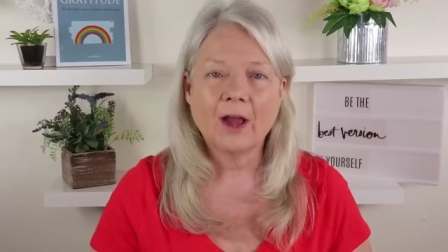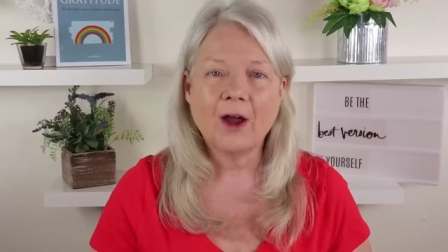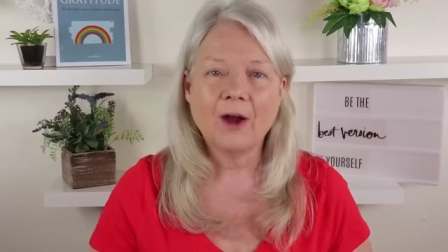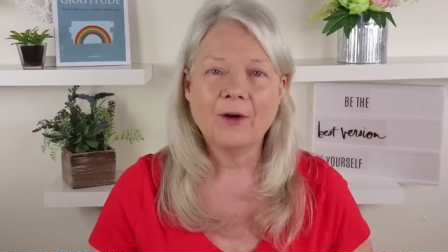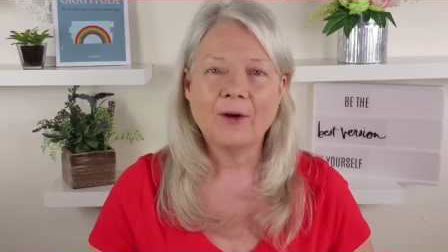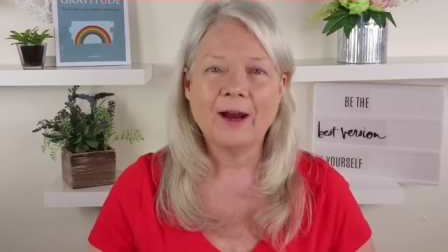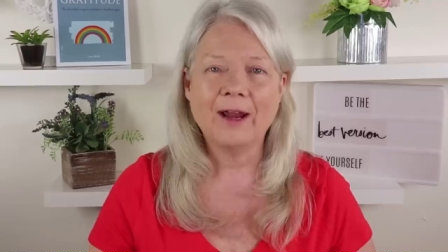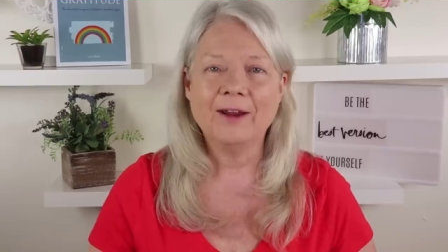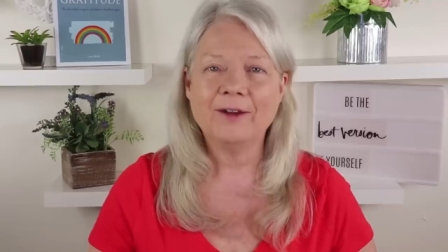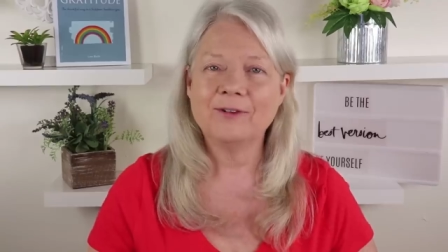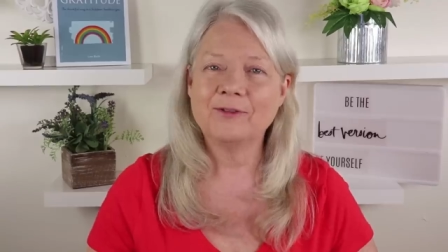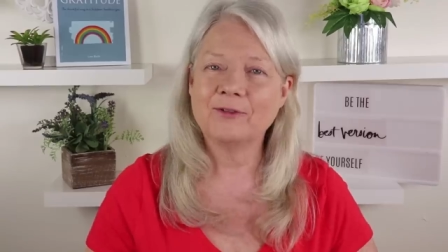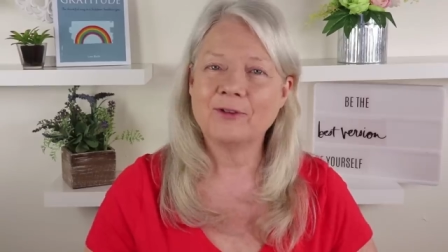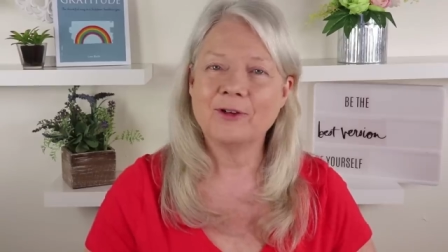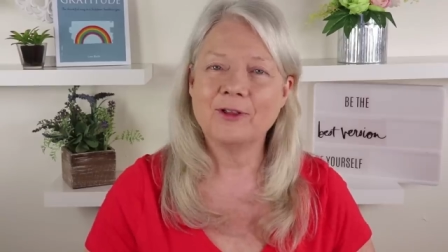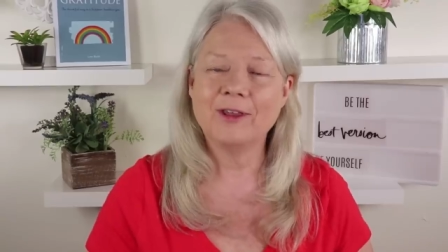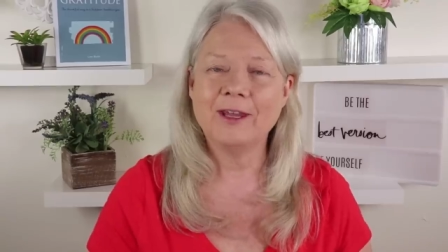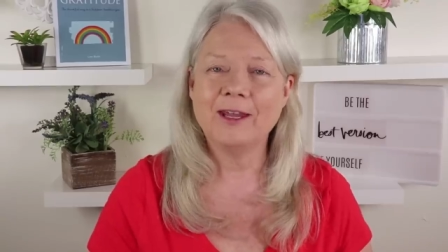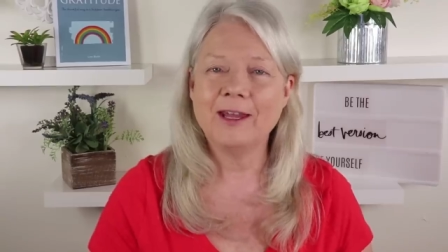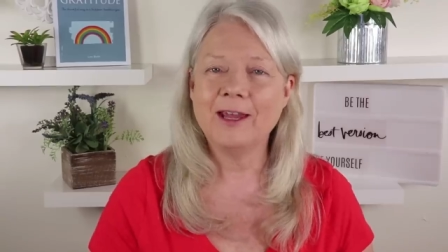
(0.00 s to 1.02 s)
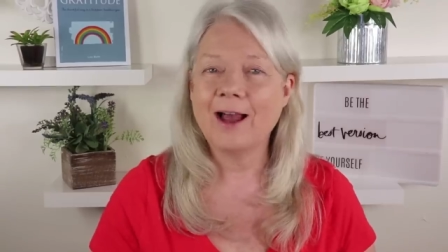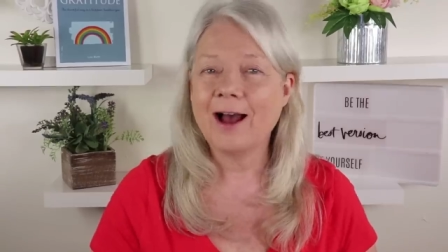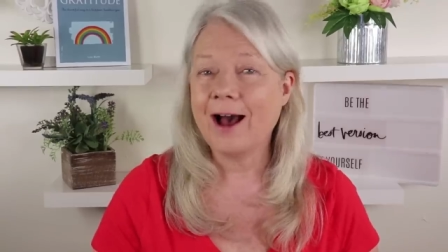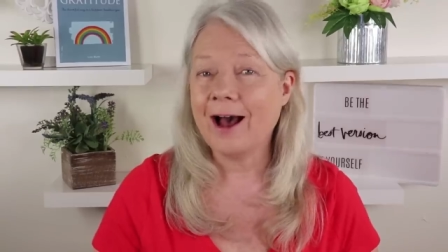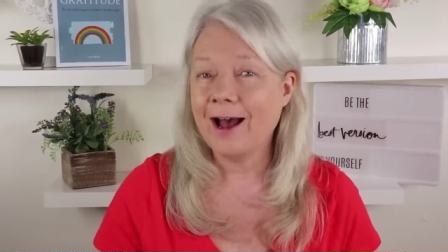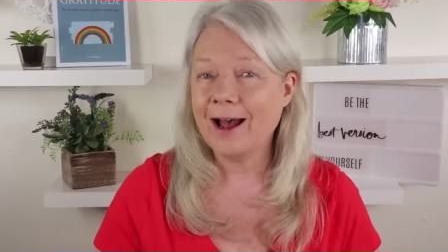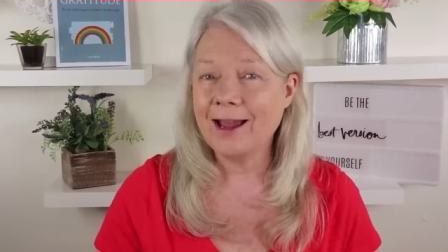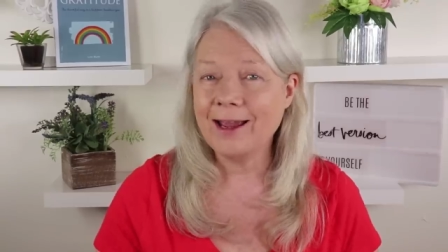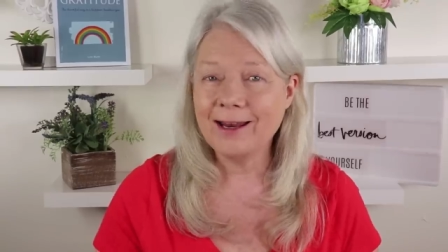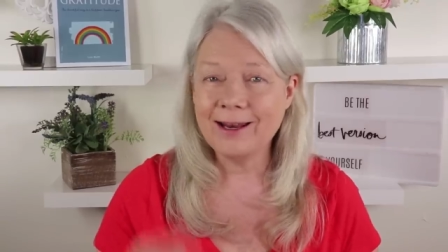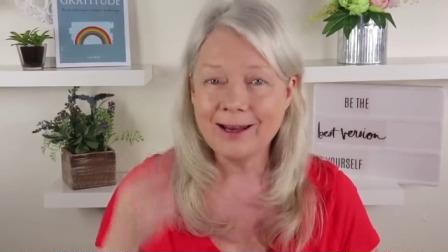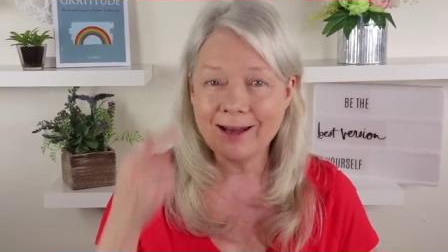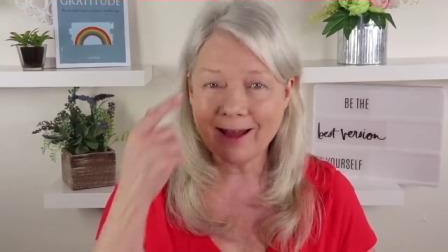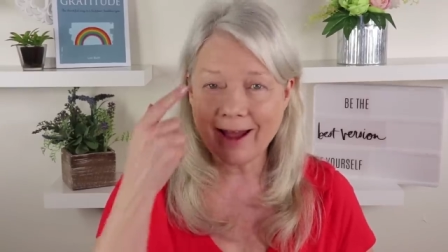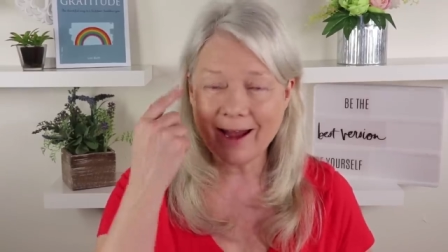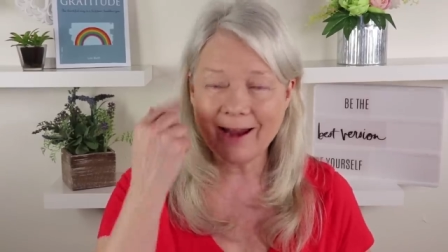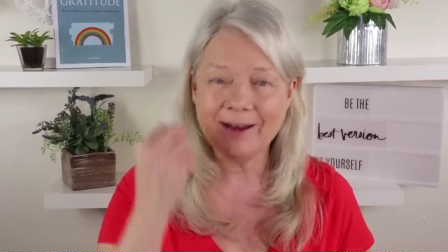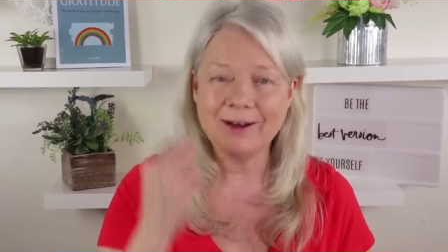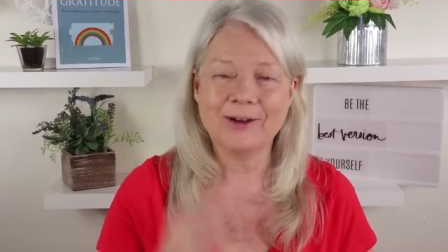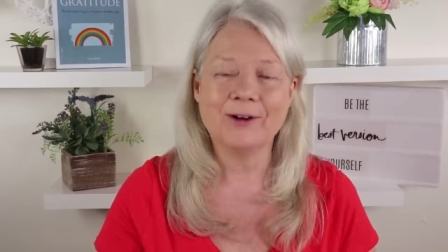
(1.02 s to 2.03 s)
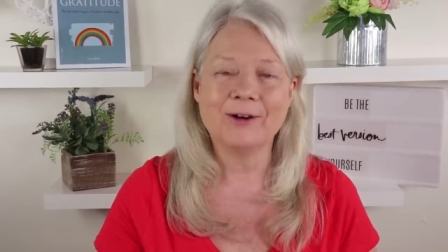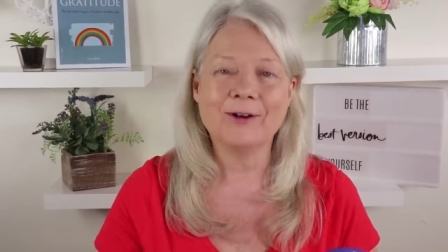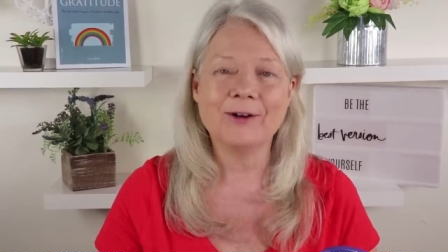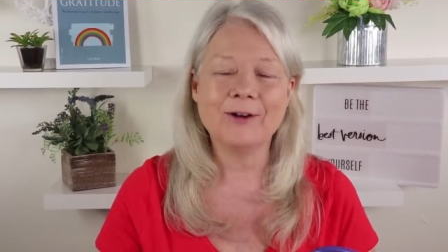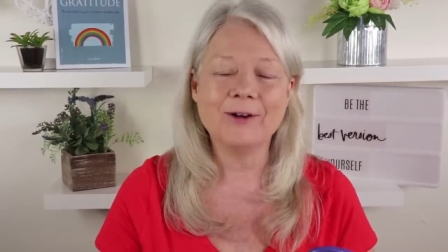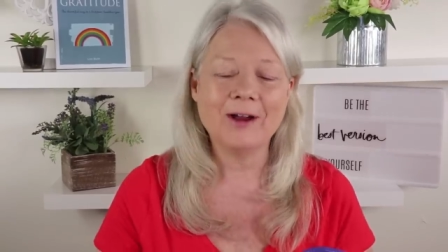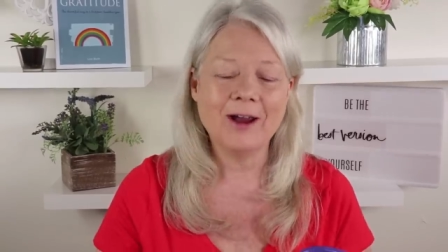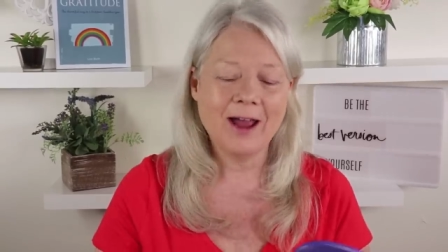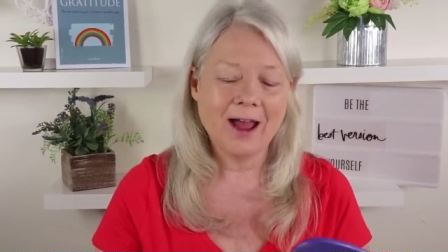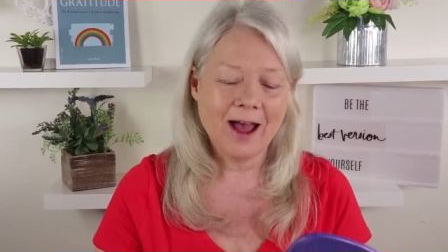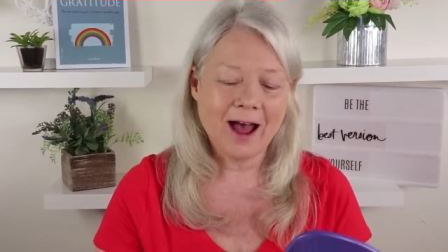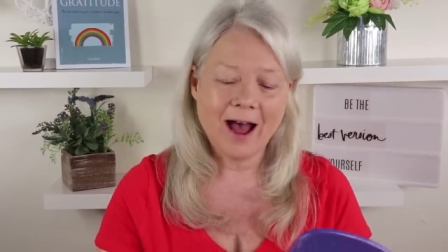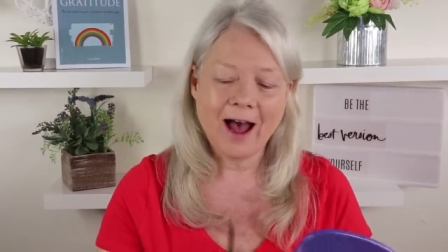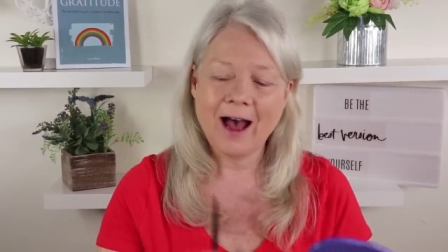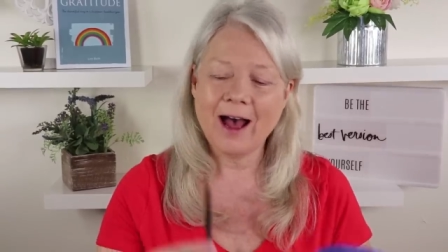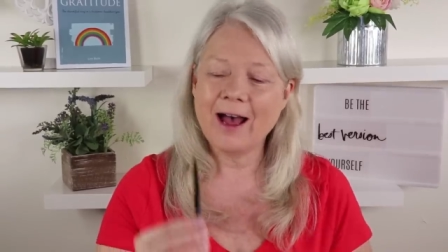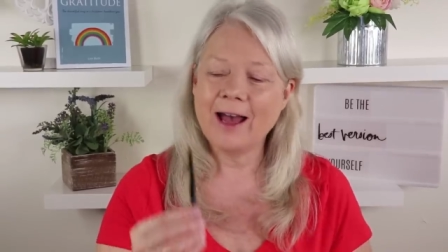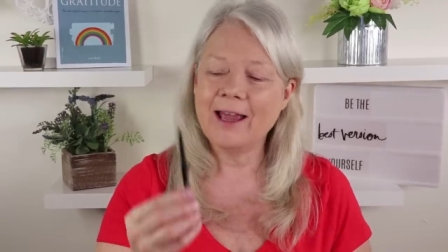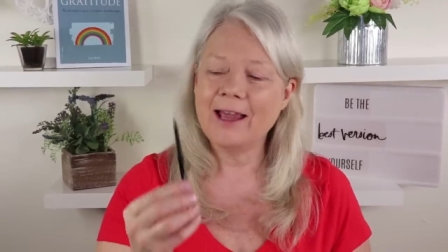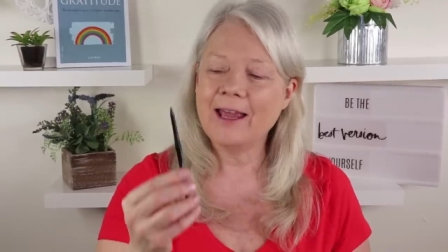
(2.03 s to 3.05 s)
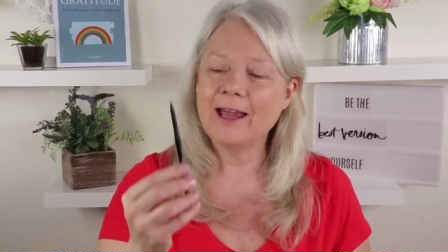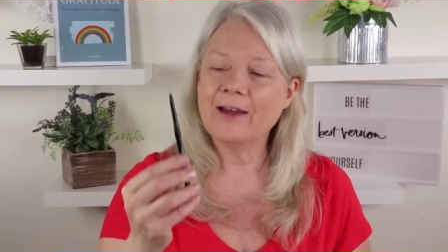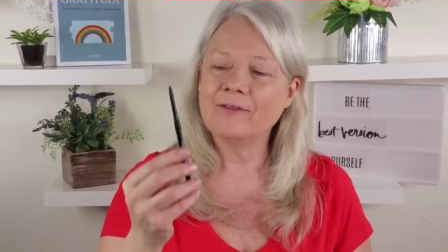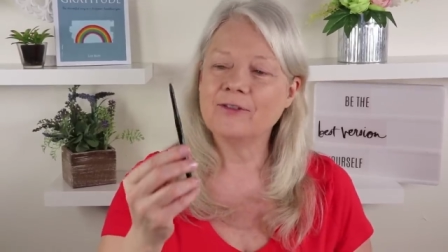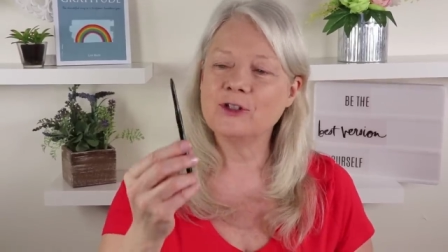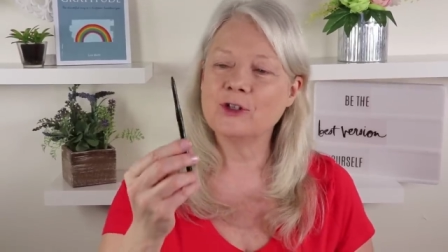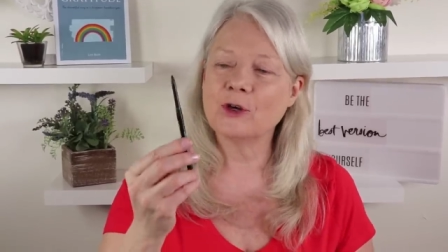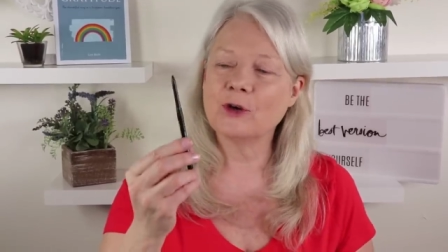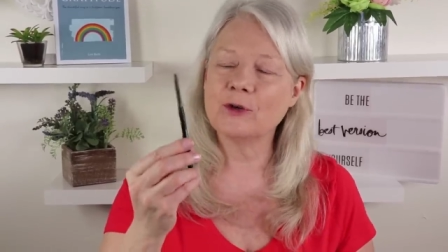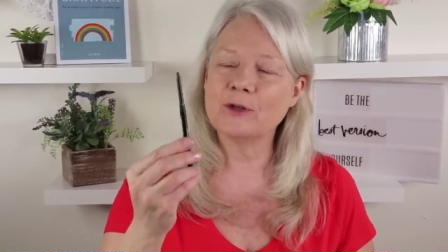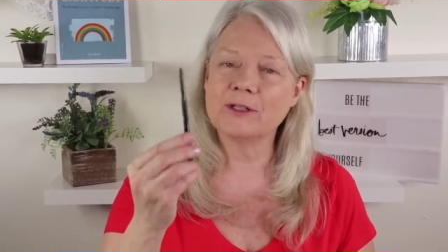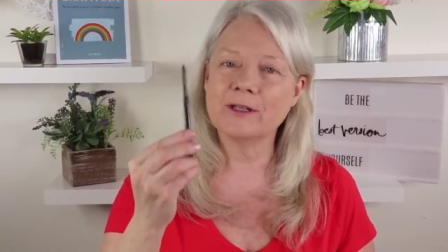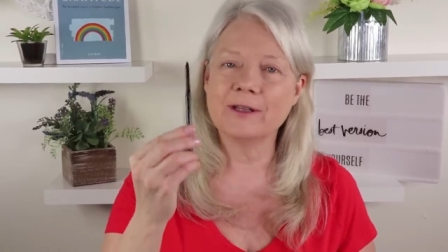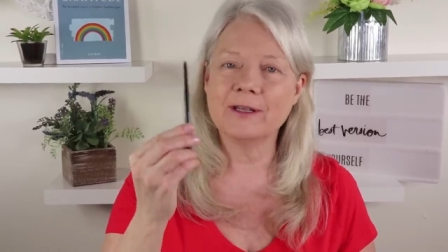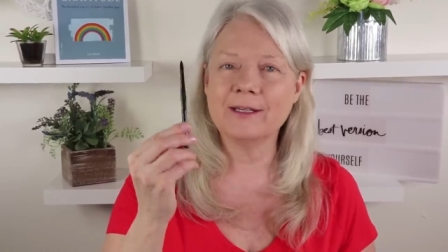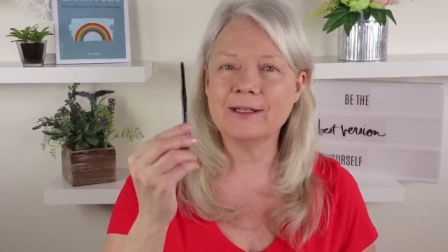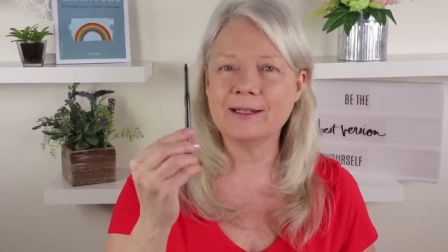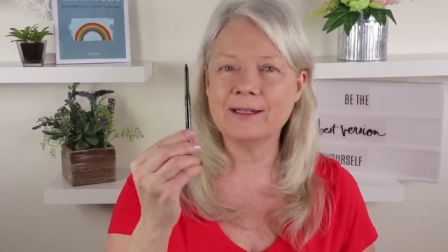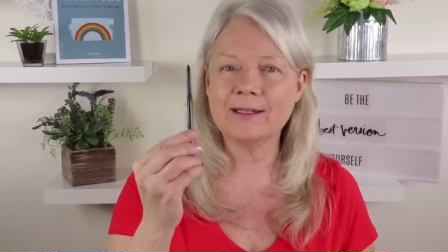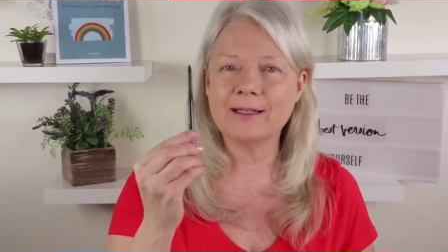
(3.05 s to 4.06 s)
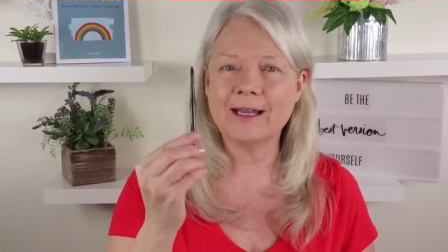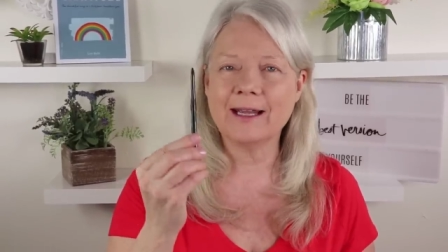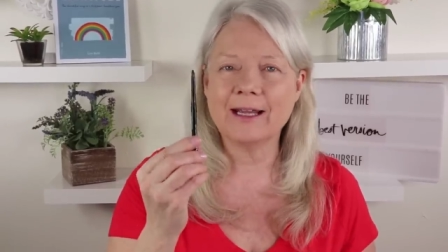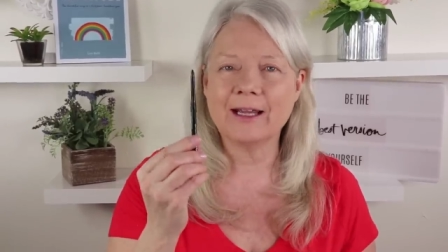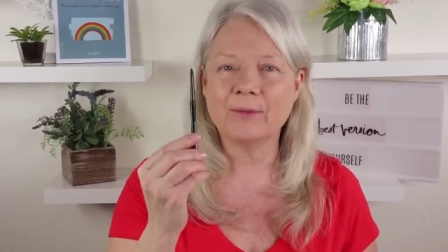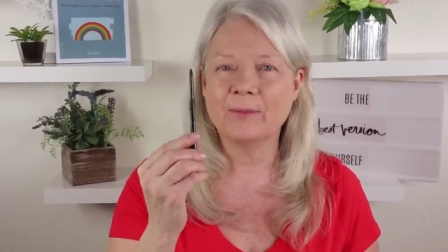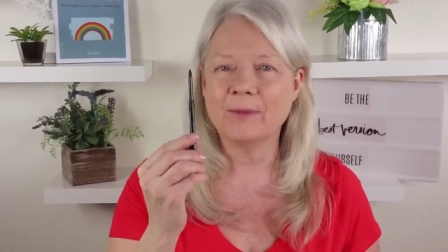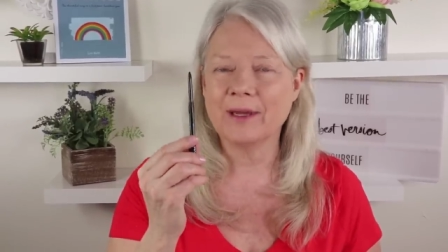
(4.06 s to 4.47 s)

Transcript: All right, for the eyeliner, I have chosen, this is like a